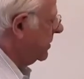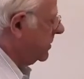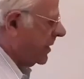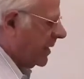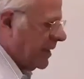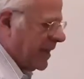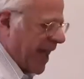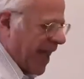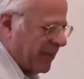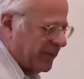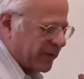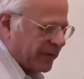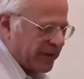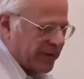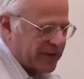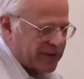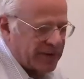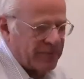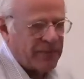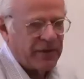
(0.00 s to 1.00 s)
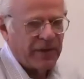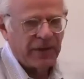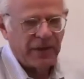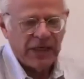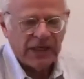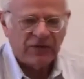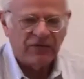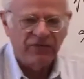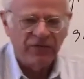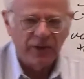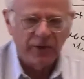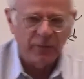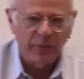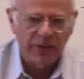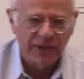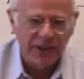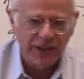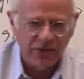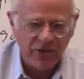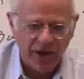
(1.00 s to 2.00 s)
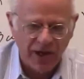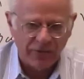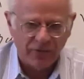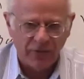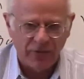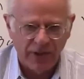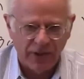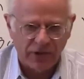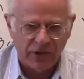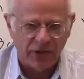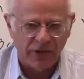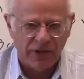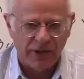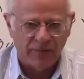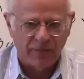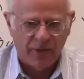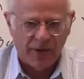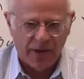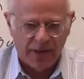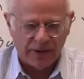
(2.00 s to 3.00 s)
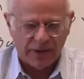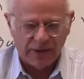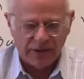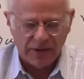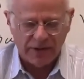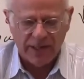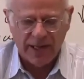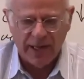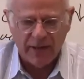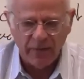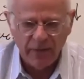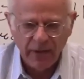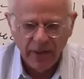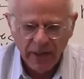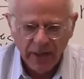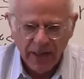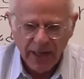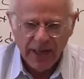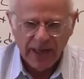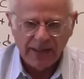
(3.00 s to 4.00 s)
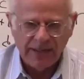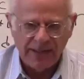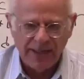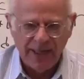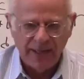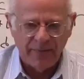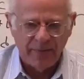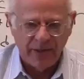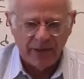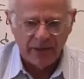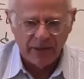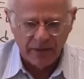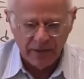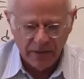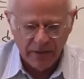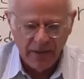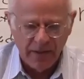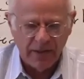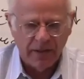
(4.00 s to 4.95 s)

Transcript: So capitalism is filled with these contradictions, and Marx is now examining